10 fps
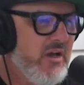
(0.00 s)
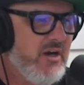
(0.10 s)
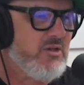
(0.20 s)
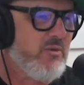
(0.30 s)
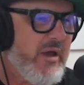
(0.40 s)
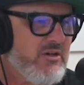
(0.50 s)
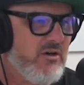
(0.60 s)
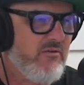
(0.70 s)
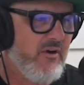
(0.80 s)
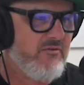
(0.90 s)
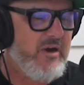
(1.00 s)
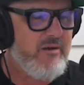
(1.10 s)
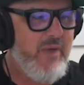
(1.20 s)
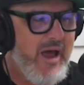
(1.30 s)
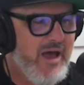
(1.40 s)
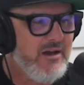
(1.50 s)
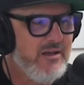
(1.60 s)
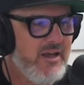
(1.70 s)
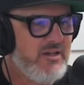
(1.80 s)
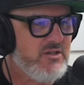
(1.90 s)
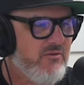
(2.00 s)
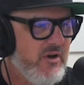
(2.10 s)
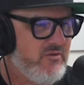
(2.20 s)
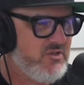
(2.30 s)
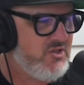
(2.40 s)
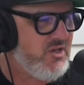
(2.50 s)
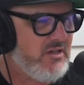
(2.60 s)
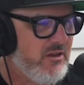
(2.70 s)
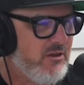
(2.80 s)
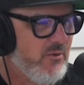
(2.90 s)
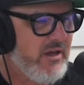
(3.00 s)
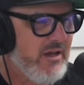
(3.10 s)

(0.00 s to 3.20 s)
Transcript: Here's a picture of our friend Matt. He's in front of his GT3.